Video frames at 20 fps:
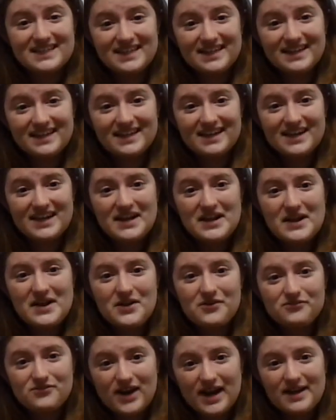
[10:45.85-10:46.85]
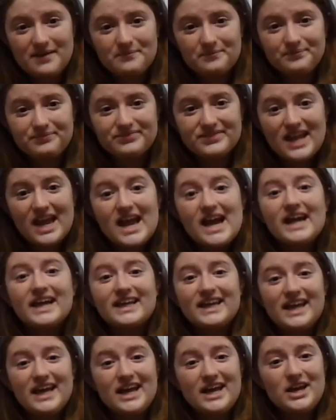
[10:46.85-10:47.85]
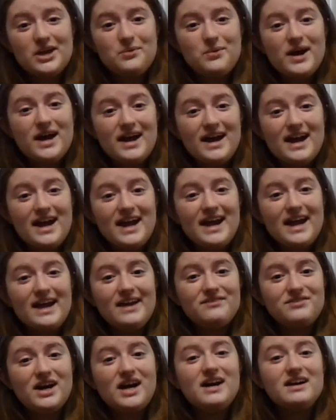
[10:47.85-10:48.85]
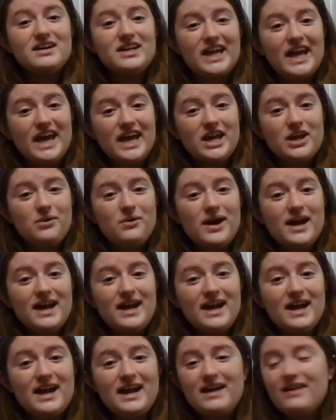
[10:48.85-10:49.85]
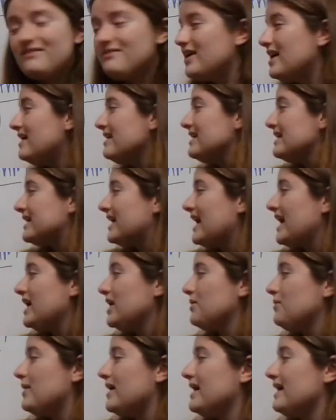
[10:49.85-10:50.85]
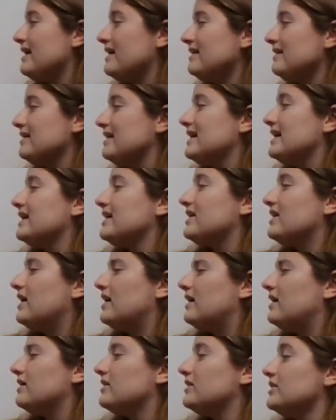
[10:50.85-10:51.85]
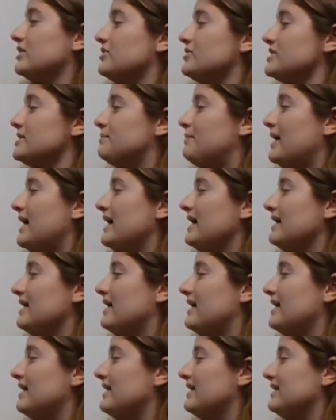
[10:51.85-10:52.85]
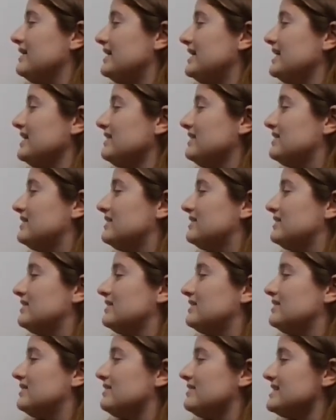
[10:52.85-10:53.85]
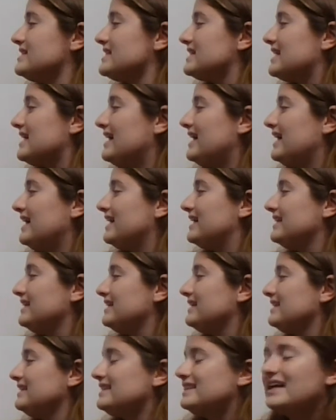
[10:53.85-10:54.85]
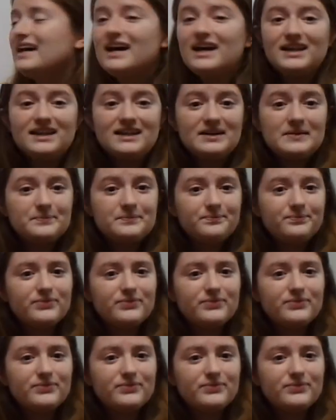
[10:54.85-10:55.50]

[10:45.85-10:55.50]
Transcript: T, right? K wave, K wave, K wave. Uh, los pajaritos cantan.